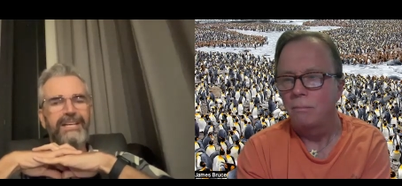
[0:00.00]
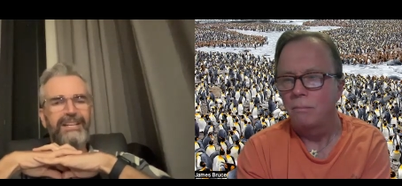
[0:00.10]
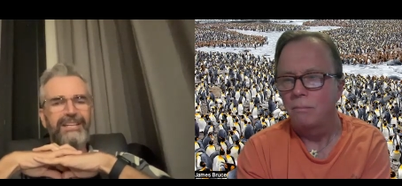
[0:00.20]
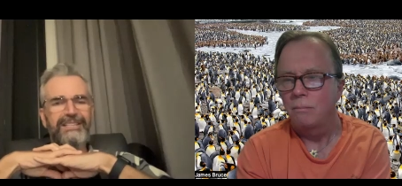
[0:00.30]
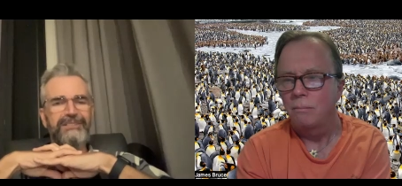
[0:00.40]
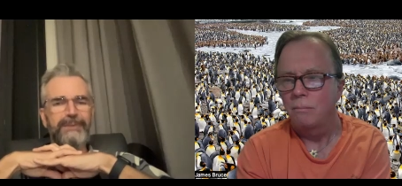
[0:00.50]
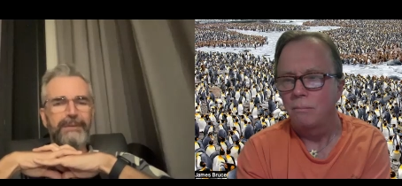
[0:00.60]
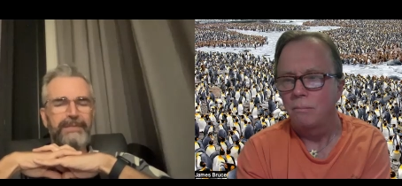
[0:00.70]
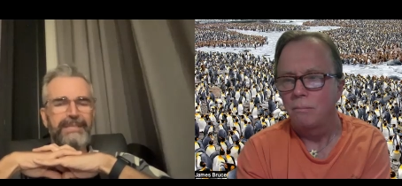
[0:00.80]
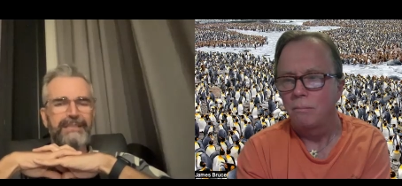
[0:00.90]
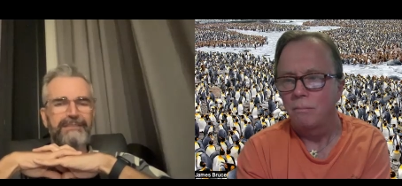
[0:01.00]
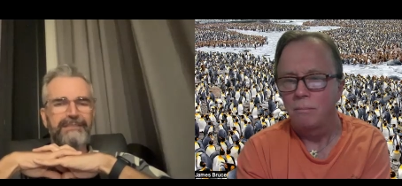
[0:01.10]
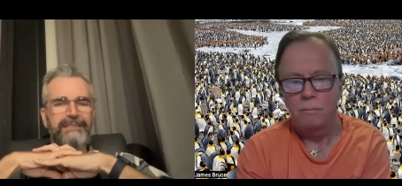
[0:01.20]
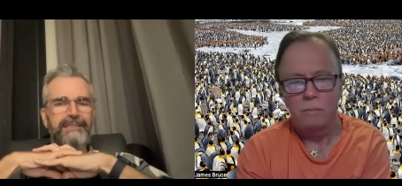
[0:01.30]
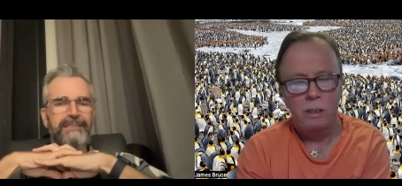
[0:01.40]
Speaker 1: Do you remember that?
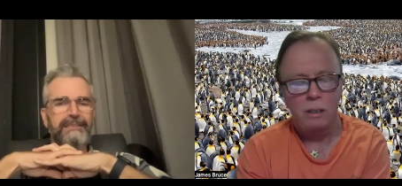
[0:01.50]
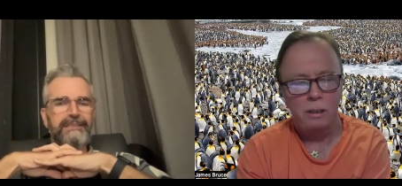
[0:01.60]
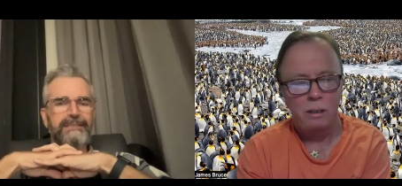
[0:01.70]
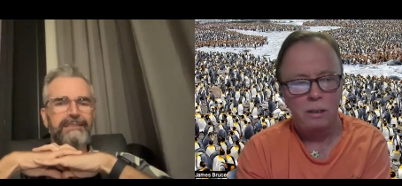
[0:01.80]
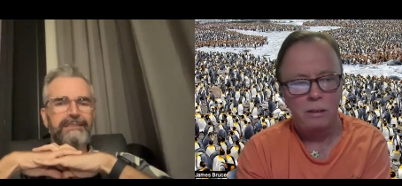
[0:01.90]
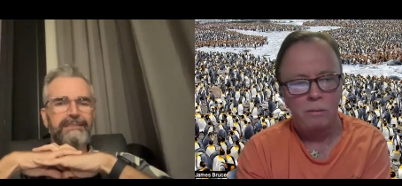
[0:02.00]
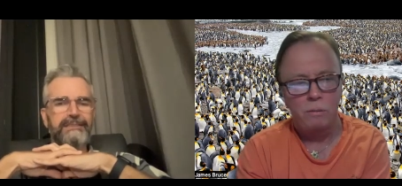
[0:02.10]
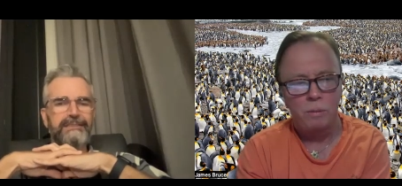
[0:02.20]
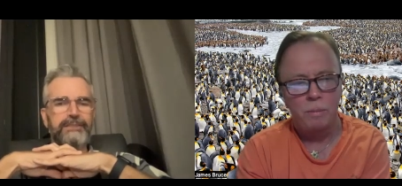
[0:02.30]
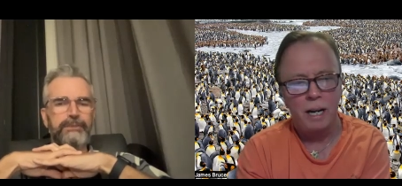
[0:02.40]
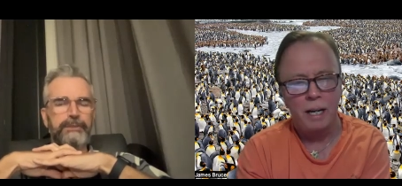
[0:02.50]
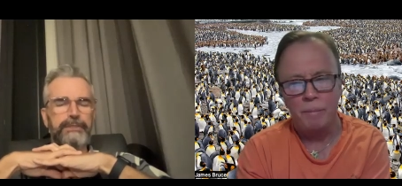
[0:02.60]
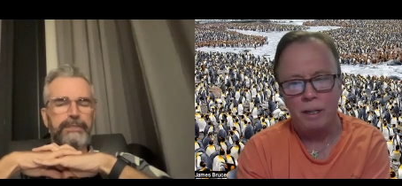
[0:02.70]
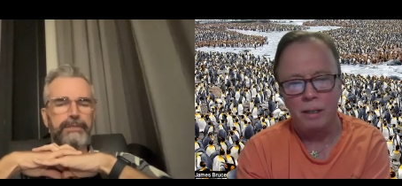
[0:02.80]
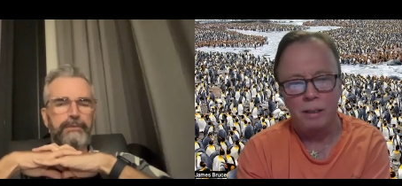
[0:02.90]
you were
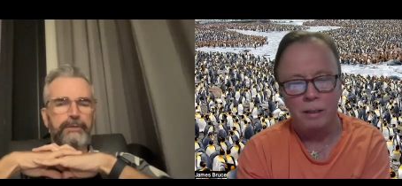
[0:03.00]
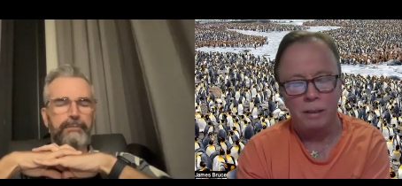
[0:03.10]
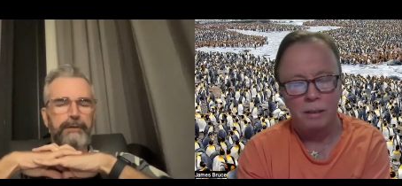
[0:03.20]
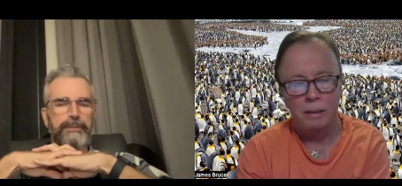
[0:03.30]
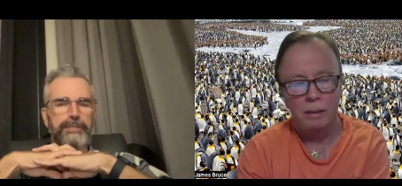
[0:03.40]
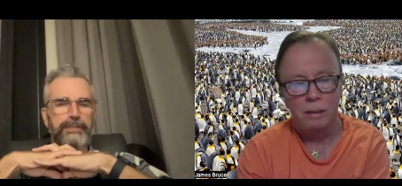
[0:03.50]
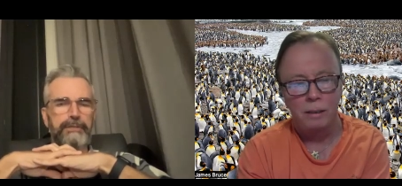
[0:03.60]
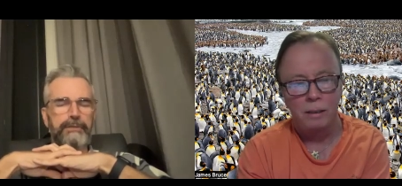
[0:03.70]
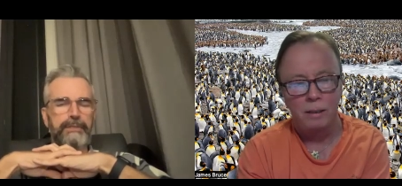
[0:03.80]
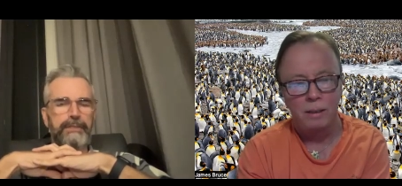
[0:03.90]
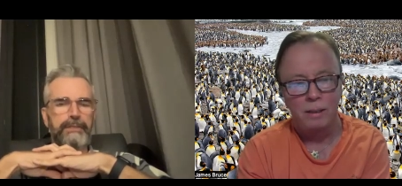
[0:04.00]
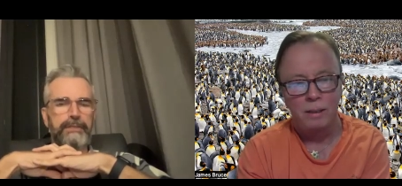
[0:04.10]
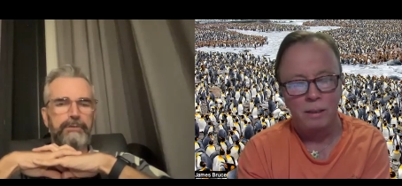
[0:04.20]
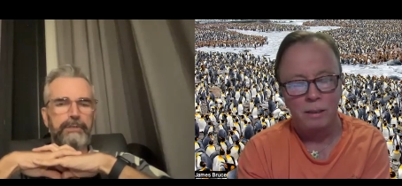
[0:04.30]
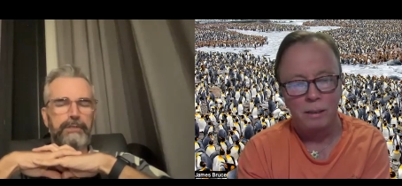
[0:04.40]
with Mary Joe, and then
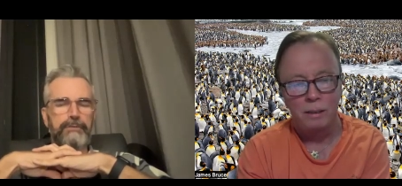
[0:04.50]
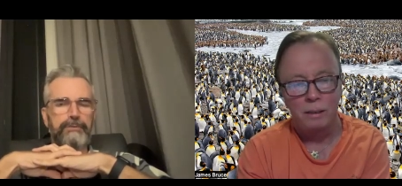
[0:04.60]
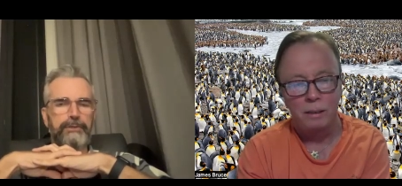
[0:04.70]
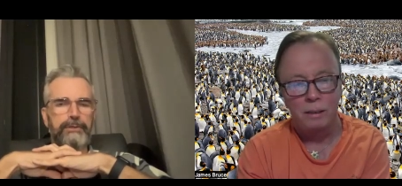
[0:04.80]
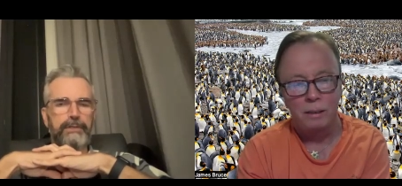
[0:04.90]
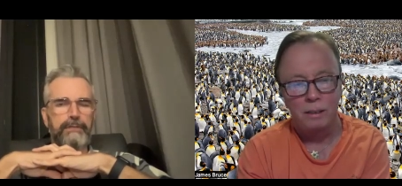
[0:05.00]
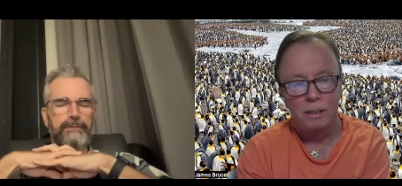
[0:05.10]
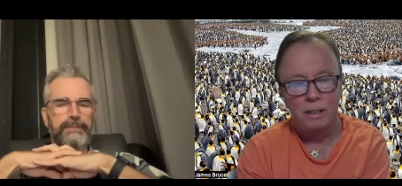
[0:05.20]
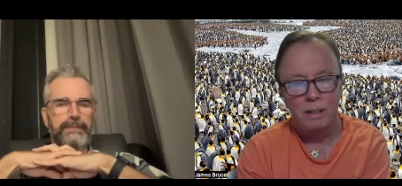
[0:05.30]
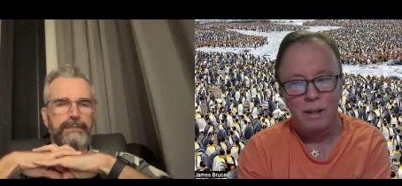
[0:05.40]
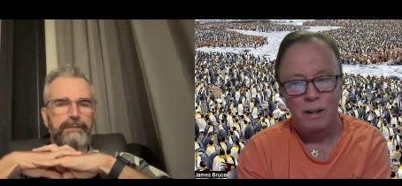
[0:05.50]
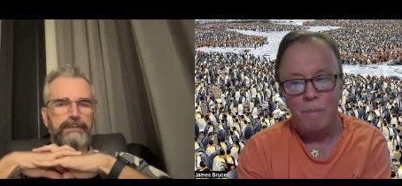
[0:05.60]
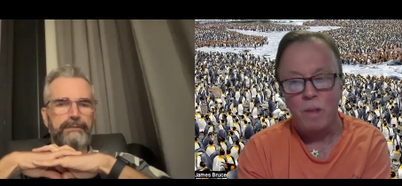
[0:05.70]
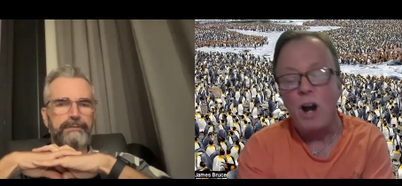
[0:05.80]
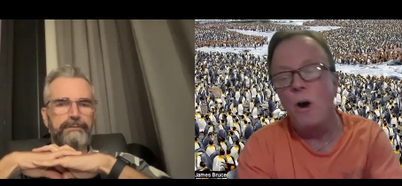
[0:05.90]
you were on the floor all of a
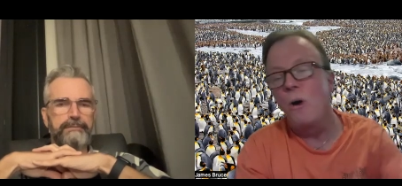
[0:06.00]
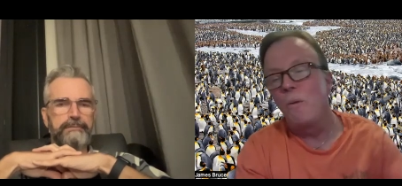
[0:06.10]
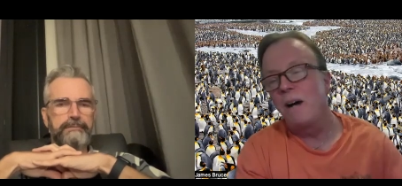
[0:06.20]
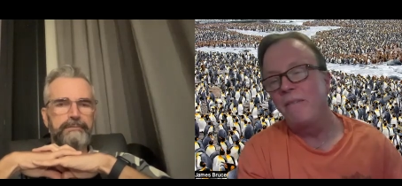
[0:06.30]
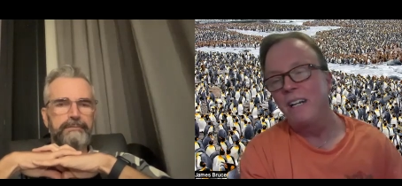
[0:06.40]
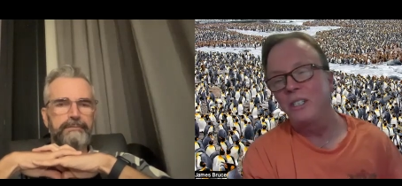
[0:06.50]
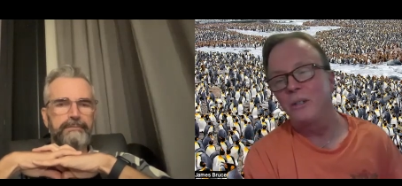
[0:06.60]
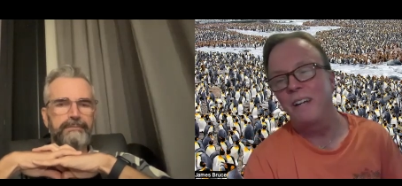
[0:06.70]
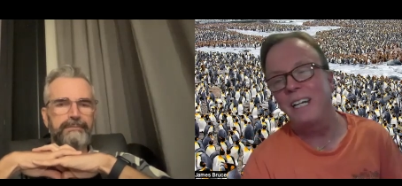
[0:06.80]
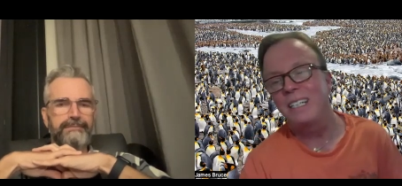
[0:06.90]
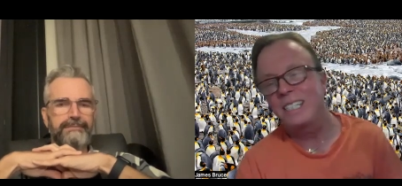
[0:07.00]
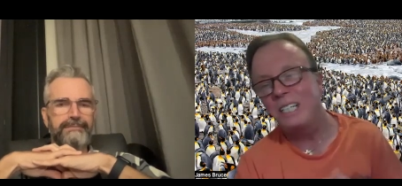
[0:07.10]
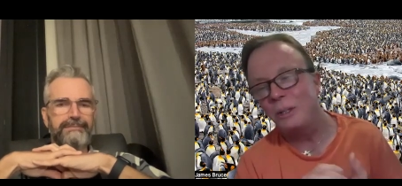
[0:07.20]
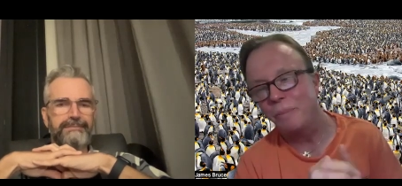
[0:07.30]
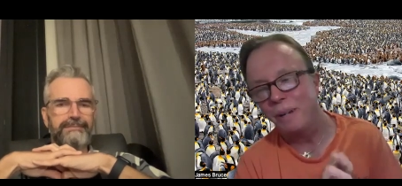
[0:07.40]
sudden.
Speaker 2: Oh, my vasovagal
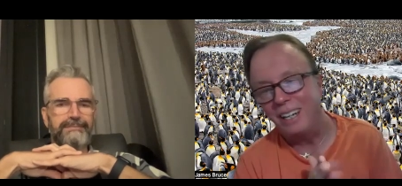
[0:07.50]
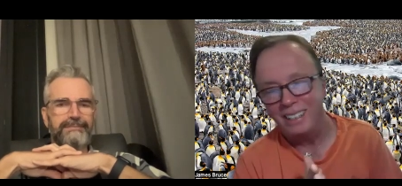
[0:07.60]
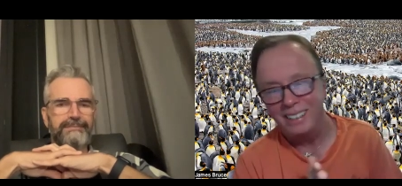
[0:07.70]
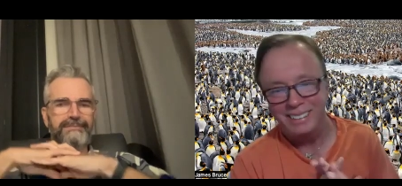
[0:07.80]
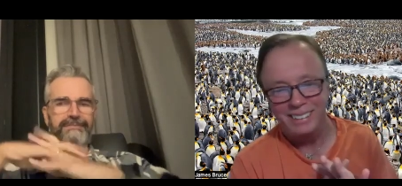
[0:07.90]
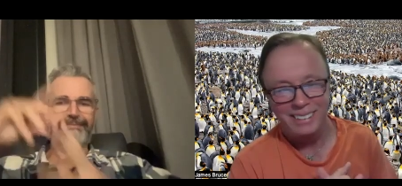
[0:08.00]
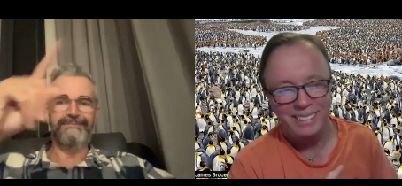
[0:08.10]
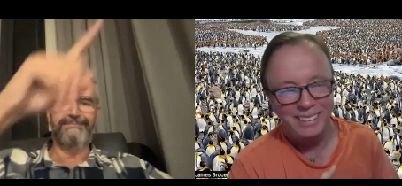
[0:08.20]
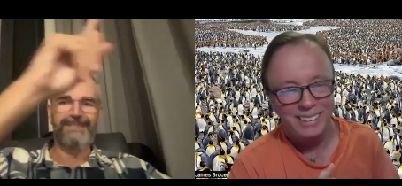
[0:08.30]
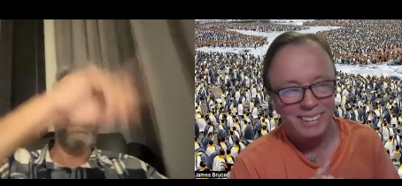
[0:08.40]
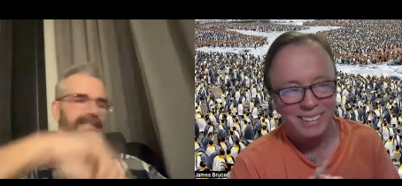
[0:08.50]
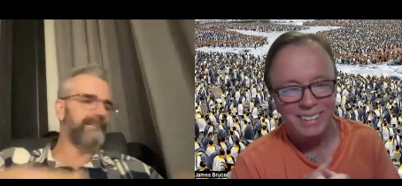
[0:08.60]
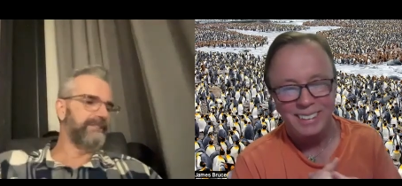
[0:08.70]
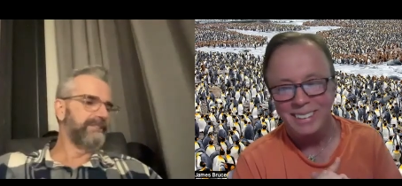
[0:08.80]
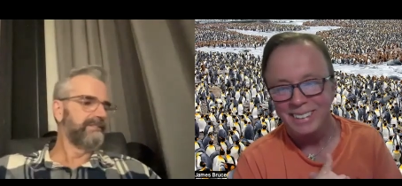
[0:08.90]
syncope.
Speaker 1: Yeah,
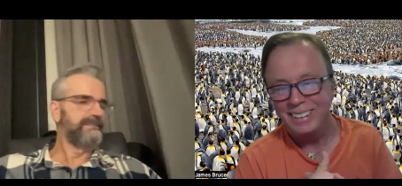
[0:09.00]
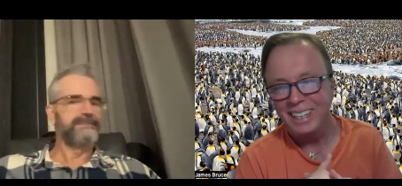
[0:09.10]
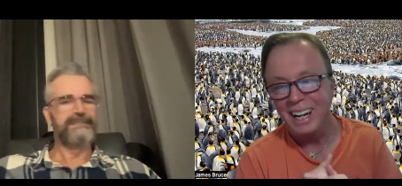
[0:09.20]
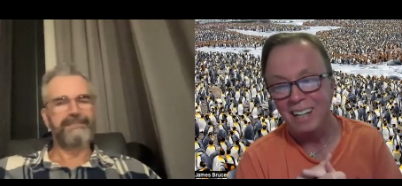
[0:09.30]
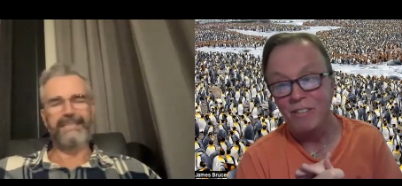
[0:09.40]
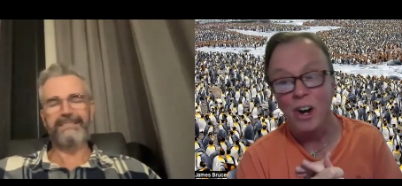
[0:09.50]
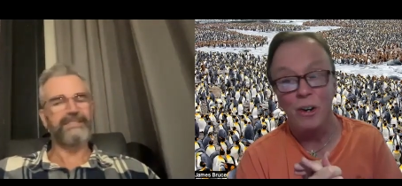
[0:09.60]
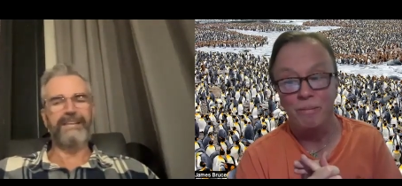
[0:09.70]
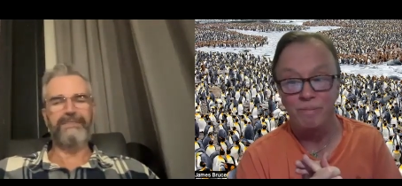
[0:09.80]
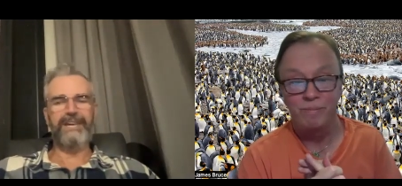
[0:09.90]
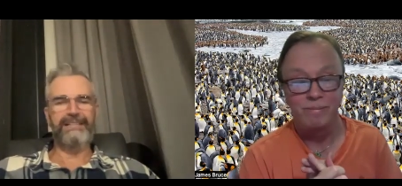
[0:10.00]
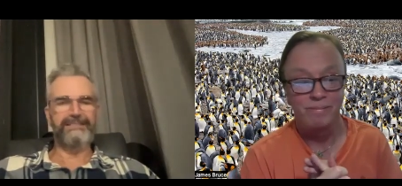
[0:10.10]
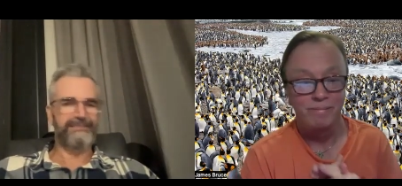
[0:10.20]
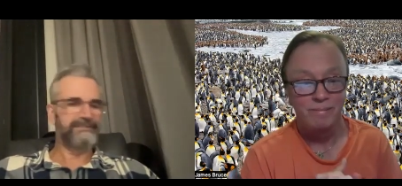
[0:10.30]
that one. Yeah. That's no.
Speaker 2: That.